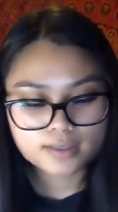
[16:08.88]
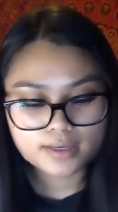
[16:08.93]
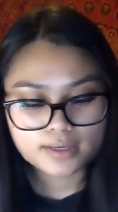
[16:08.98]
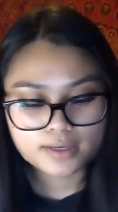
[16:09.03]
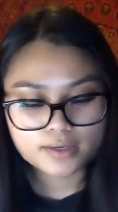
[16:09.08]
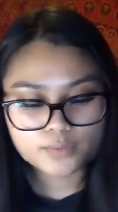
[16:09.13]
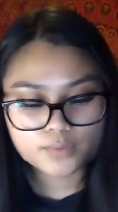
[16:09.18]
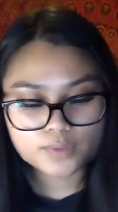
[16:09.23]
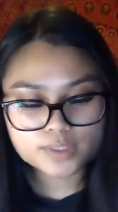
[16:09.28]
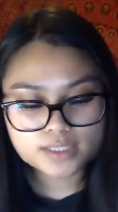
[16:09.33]

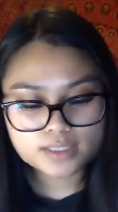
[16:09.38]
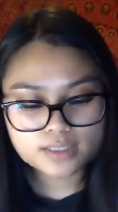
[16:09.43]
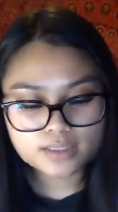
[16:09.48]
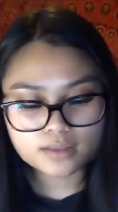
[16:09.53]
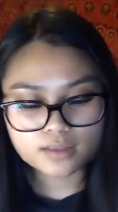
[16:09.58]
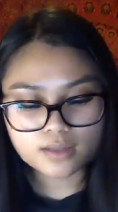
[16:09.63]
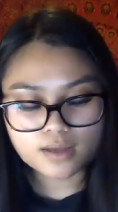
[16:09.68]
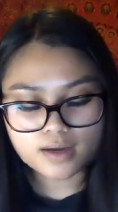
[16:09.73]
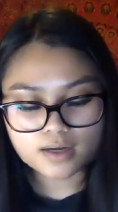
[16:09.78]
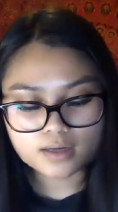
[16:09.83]
It wasn't
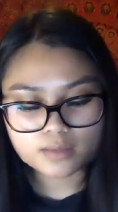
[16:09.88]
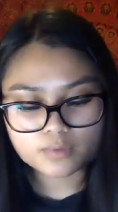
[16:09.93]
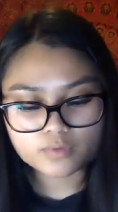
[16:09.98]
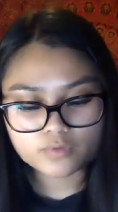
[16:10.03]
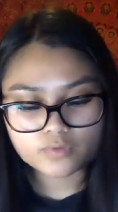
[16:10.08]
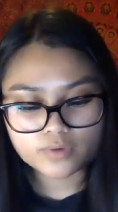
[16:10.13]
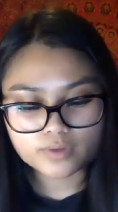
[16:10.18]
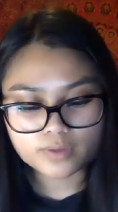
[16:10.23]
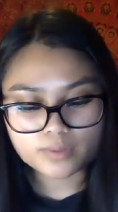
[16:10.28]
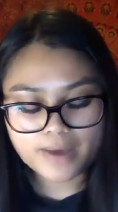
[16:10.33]
long
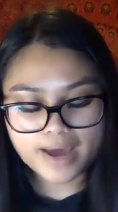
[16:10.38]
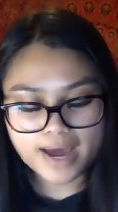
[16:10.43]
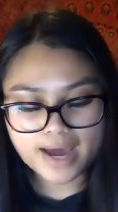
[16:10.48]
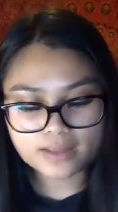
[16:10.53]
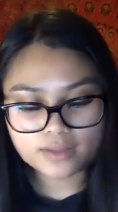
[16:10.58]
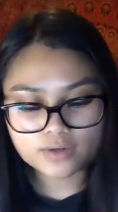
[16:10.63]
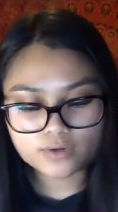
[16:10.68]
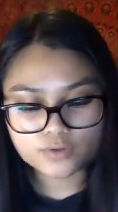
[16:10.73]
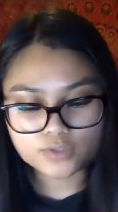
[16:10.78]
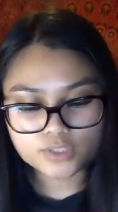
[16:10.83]
before the
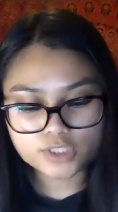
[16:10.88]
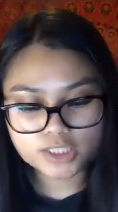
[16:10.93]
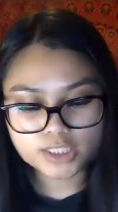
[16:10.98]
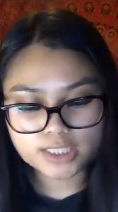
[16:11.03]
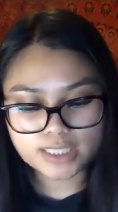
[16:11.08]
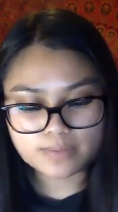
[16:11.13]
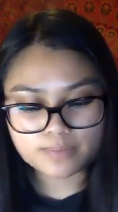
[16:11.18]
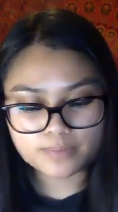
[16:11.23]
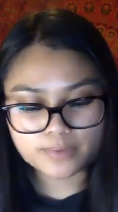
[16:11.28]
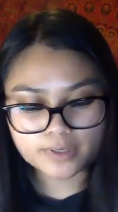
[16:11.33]
path grew
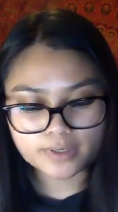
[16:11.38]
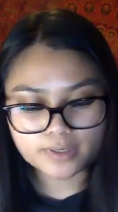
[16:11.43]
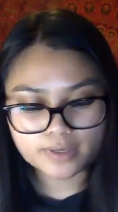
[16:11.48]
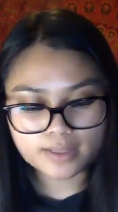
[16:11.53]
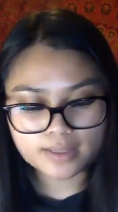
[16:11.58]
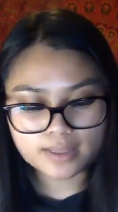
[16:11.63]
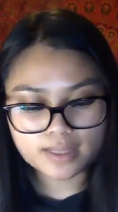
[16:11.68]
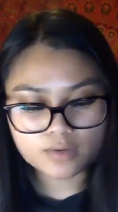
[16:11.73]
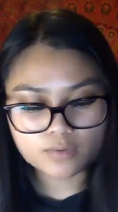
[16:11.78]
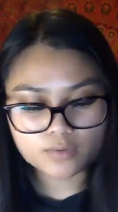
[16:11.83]
steeper,
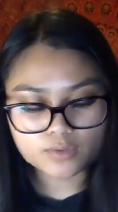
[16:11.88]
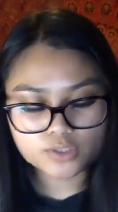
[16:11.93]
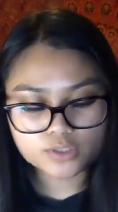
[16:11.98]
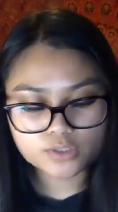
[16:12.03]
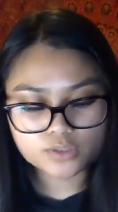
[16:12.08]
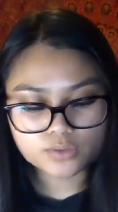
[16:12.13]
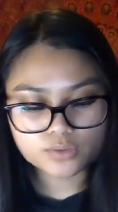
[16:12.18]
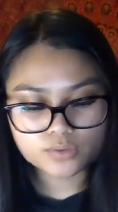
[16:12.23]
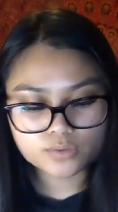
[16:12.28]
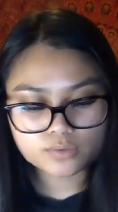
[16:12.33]
and they were
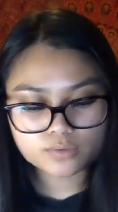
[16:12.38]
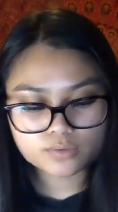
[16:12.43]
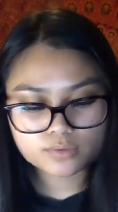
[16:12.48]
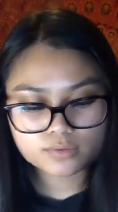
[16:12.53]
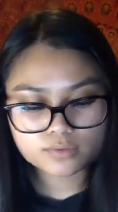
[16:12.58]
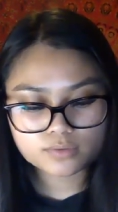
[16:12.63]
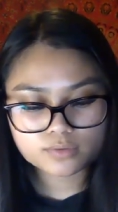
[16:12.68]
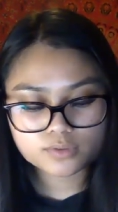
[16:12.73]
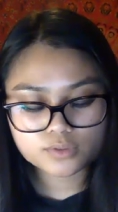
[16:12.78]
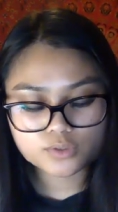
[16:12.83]
soon
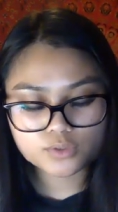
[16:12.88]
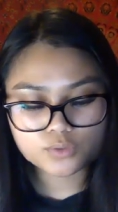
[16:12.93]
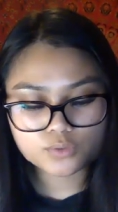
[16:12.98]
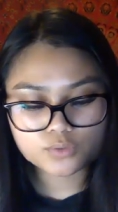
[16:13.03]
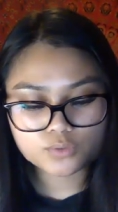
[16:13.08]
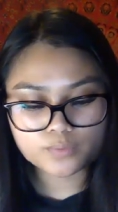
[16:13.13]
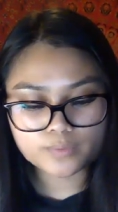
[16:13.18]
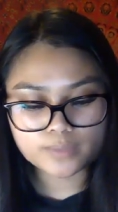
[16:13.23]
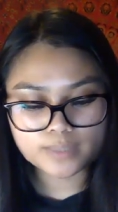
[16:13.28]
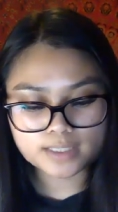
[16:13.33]
too
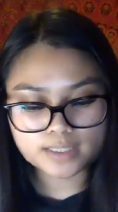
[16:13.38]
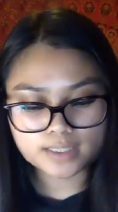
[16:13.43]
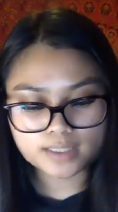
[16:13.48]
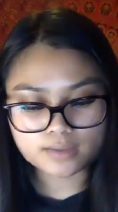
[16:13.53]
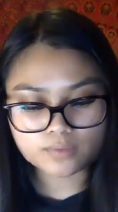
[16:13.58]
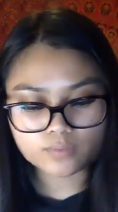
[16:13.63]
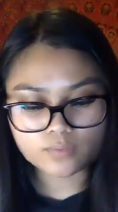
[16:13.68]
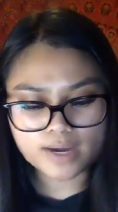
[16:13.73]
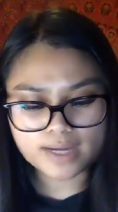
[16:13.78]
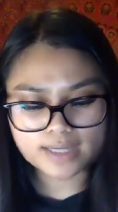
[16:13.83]

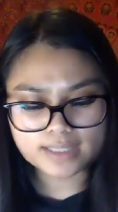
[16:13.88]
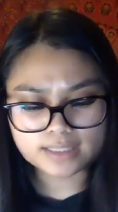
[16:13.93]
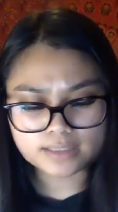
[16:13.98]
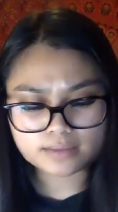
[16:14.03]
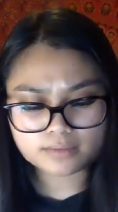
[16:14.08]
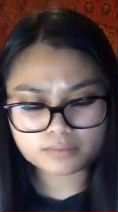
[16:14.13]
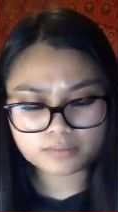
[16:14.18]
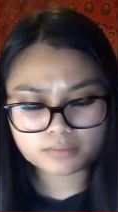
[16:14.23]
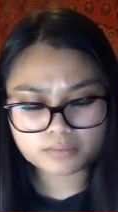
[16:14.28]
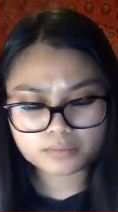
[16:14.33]
winded, wind,
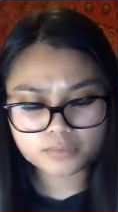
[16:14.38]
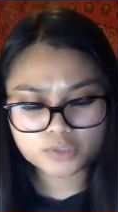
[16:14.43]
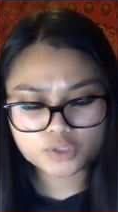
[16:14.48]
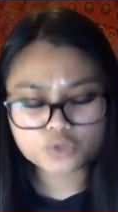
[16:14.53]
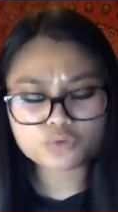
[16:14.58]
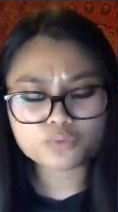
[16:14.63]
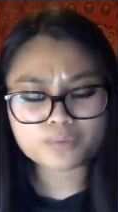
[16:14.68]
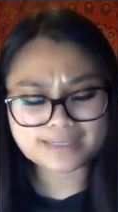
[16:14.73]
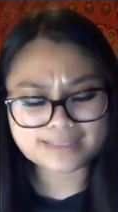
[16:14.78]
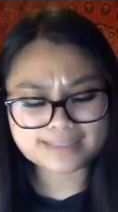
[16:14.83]

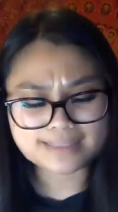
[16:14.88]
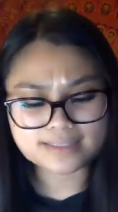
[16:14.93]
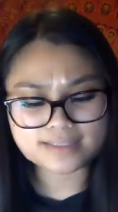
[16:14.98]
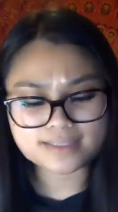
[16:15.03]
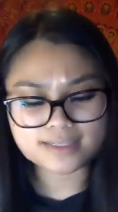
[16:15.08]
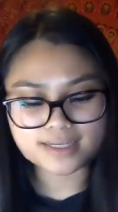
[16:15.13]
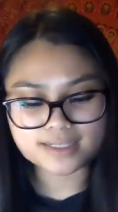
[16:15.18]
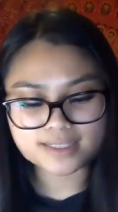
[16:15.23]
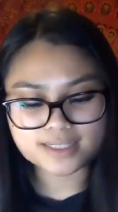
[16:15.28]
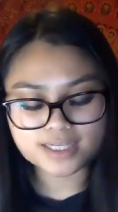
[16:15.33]
too winded
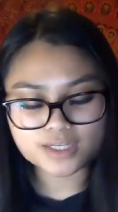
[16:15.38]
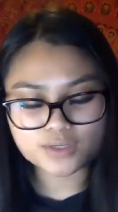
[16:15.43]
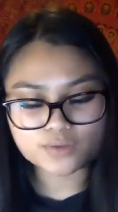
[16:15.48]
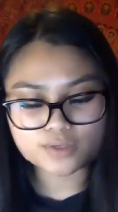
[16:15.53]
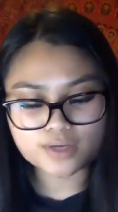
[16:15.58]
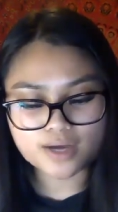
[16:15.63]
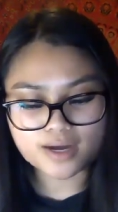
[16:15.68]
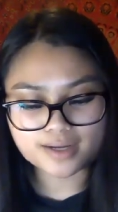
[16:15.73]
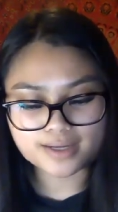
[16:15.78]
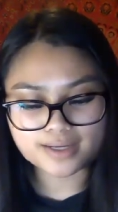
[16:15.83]
to continue
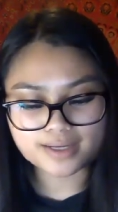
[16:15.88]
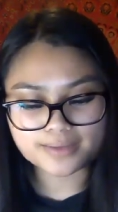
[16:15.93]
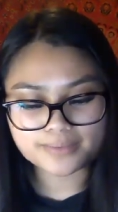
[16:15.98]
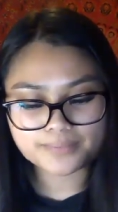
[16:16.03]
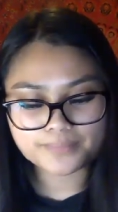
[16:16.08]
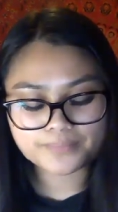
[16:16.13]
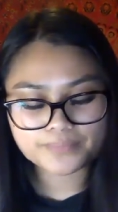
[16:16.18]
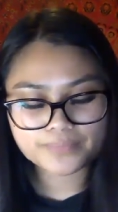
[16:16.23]
talking.